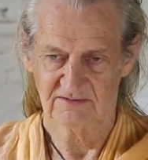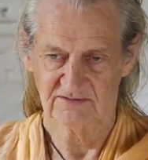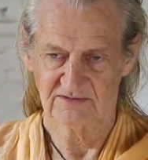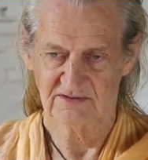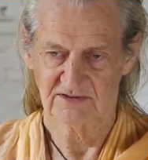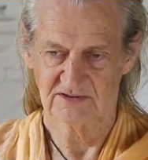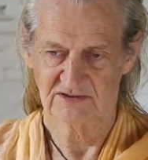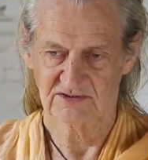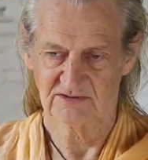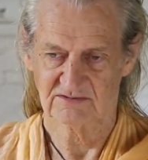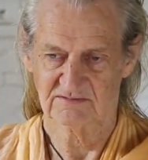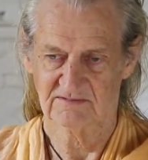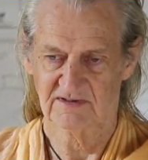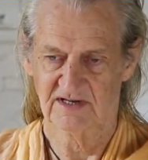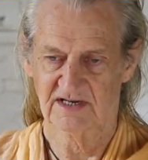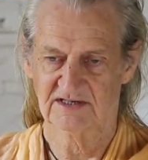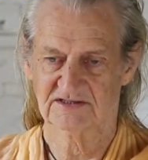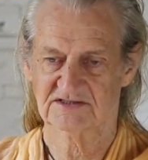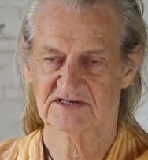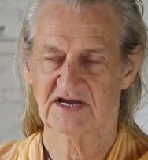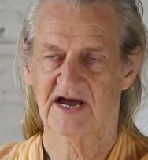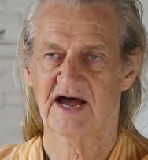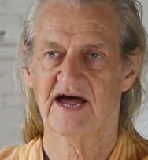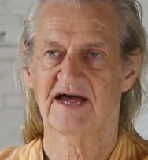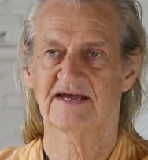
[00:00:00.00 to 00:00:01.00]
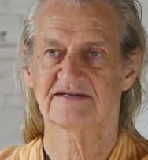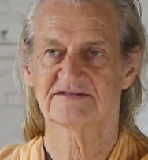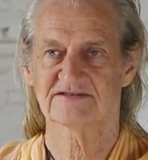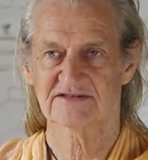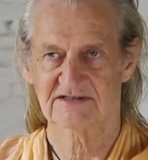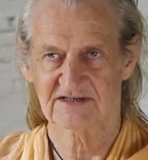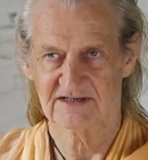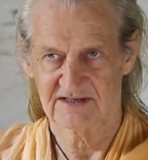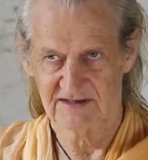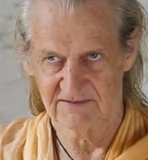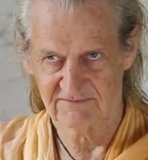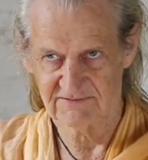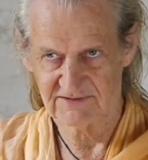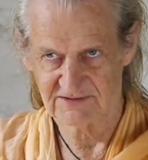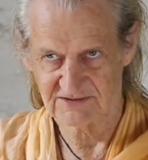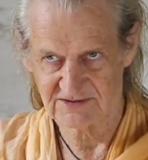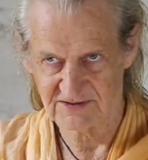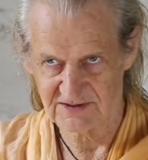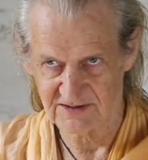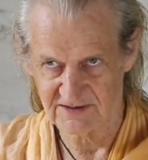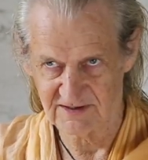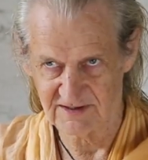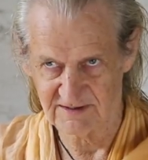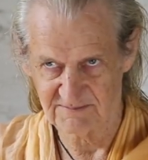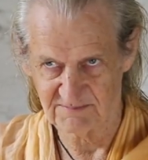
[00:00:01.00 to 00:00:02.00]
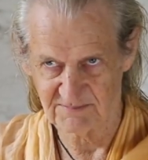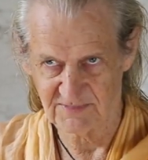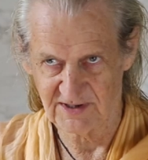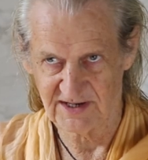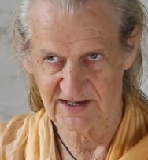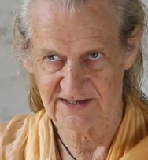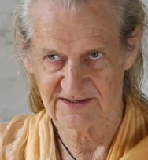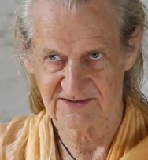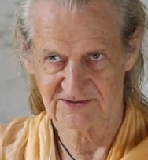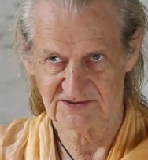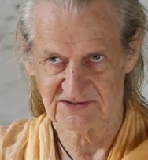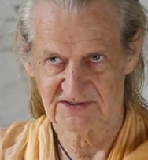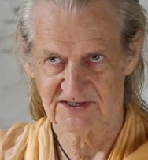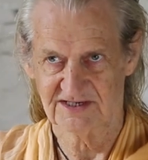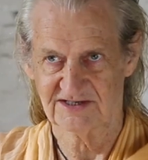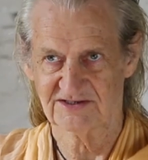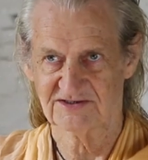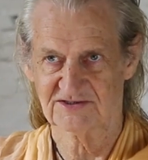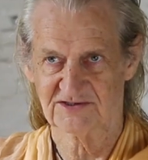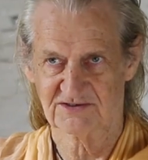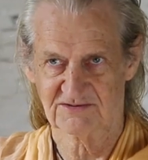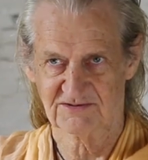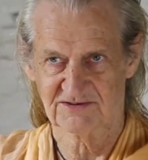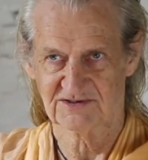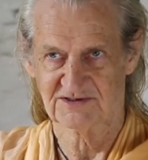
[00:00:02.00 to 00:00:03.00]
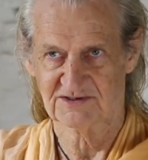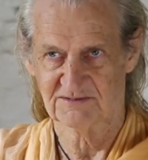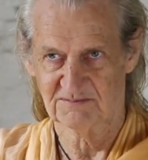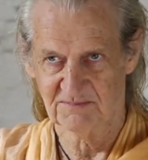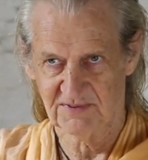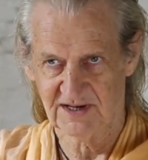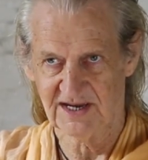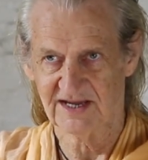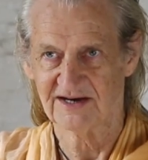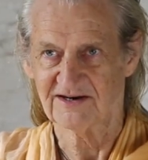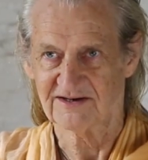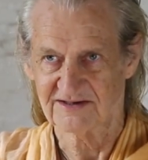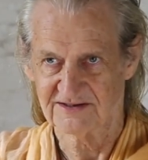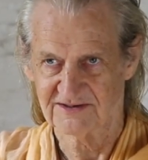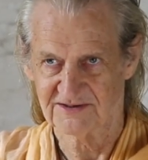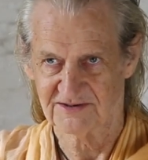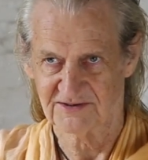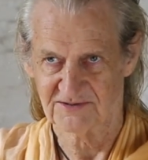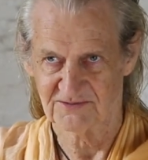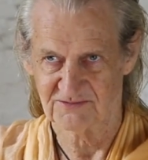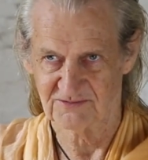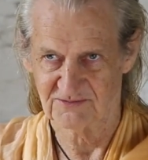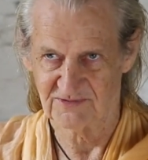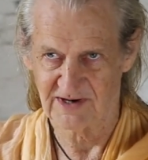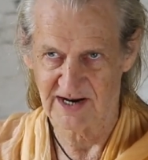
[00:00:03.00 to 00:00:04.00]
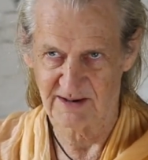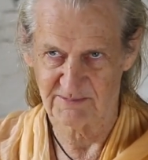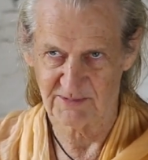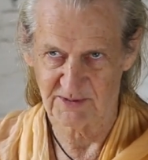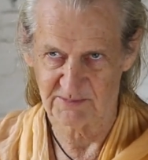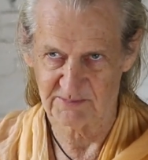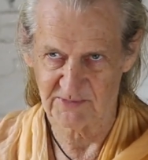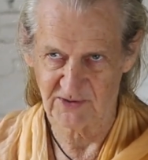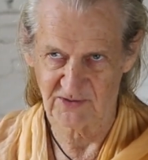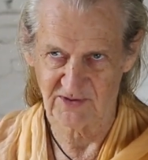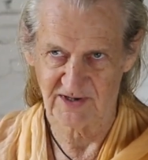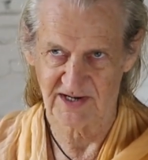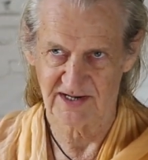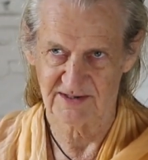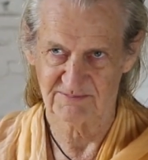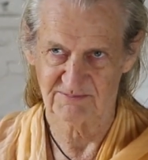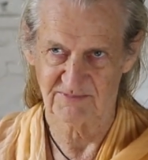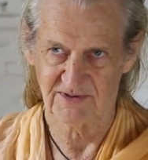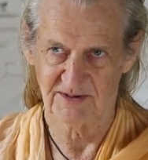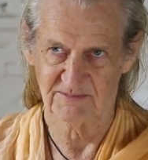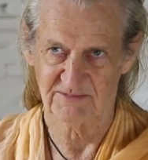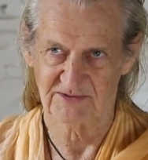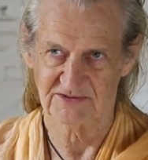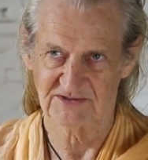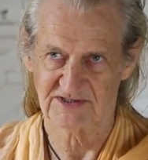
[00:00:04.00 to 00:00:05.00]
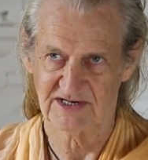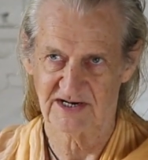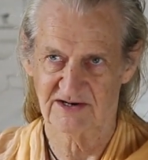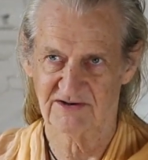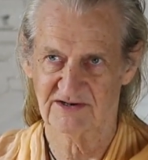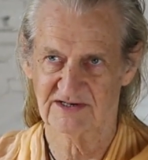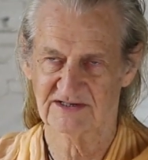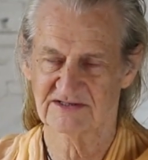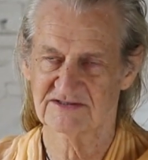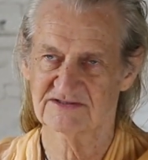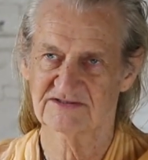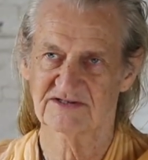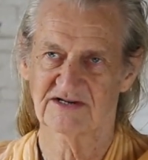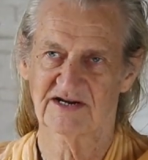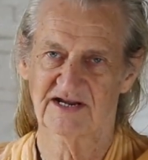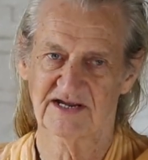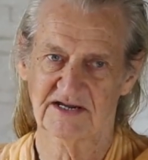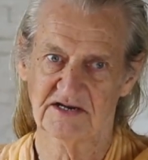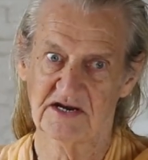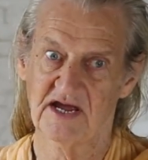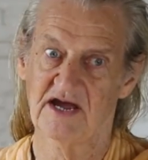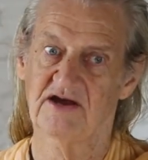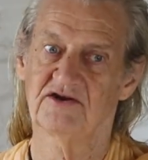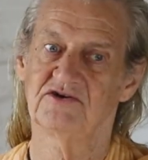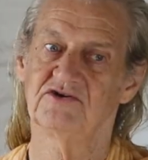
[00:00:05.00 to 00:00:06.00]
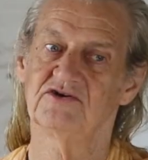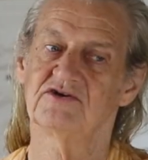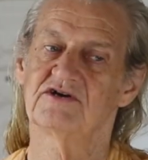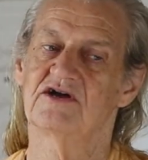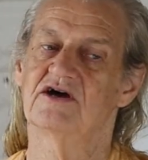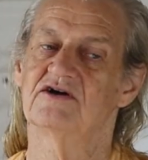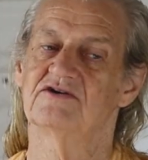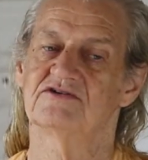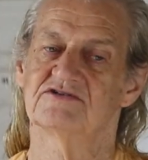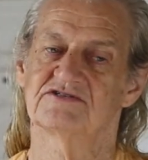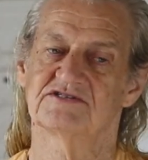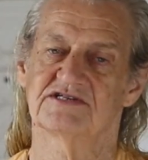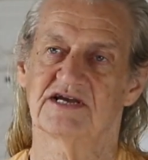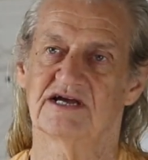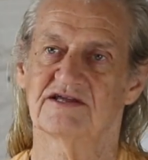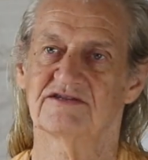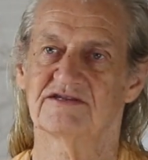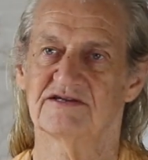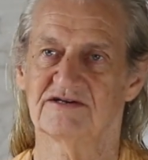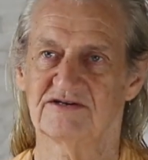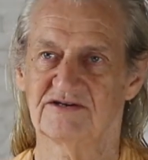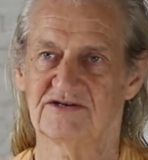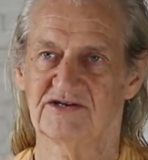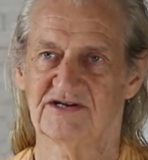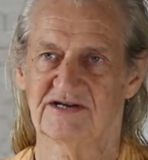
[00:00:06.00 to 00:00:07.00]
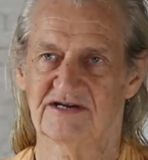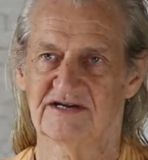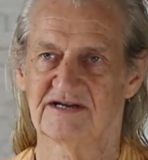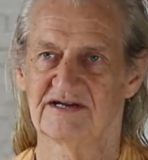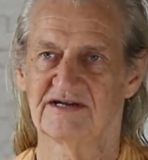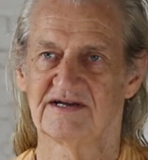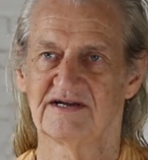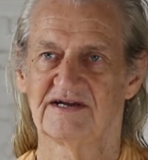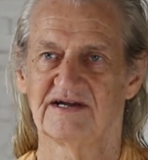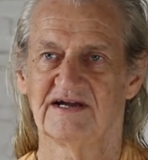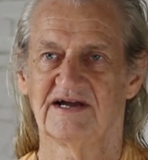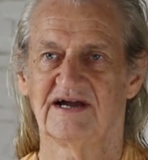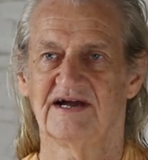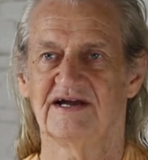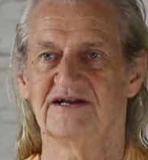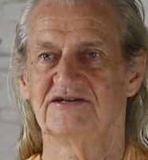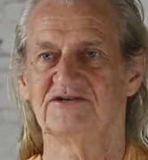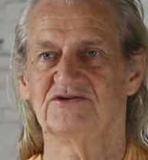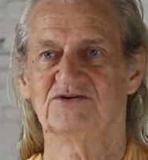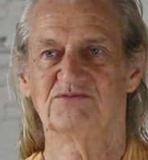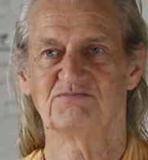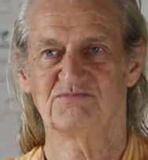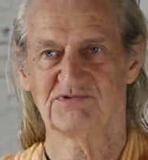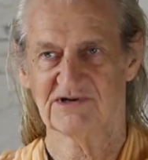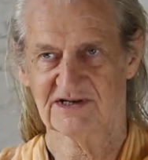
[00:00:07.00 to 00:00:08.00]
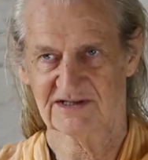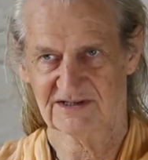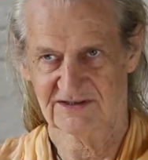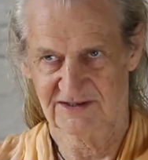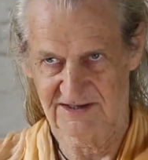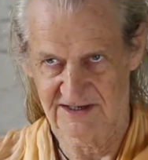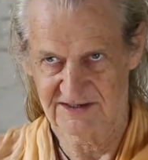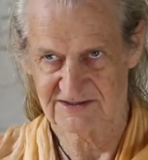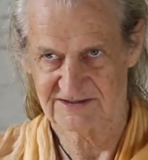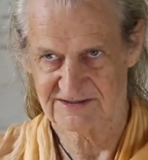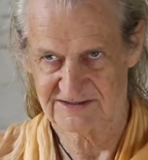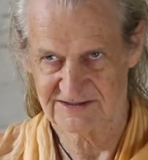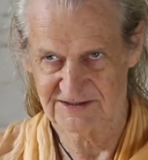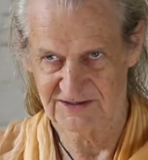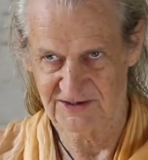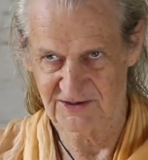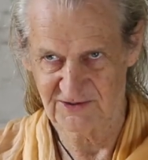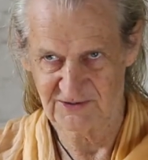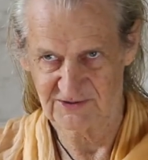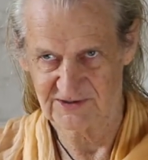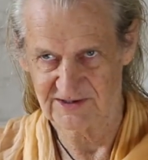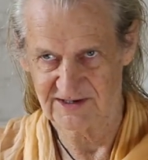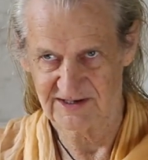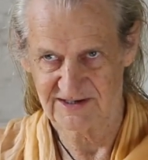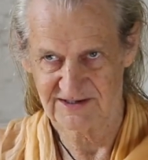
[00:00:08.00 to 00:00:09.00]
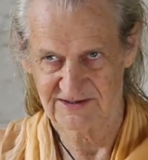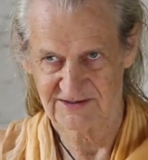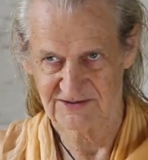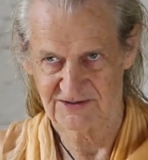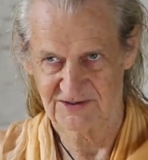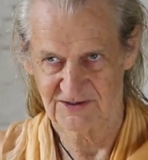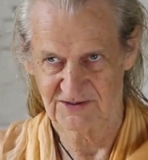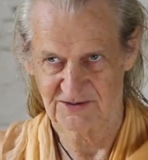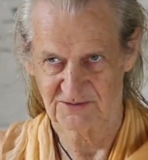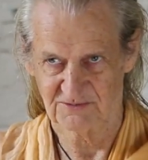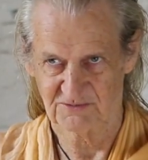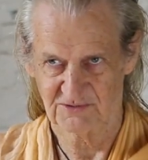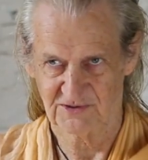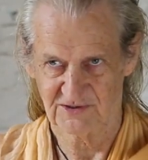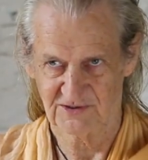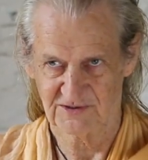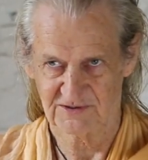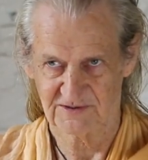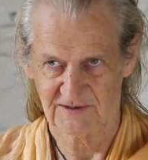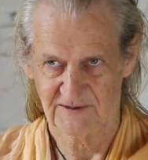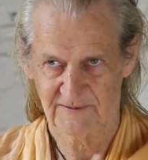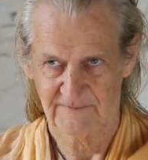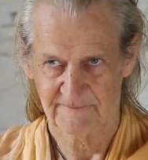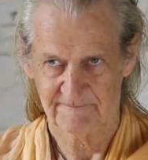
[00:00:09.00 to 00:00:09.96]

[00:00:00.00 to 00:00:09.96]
This a task given to him by his teacher in Tibet, Rama Mohan Brahmacharya, is like, now you go to South India and you bring this yoga to the world.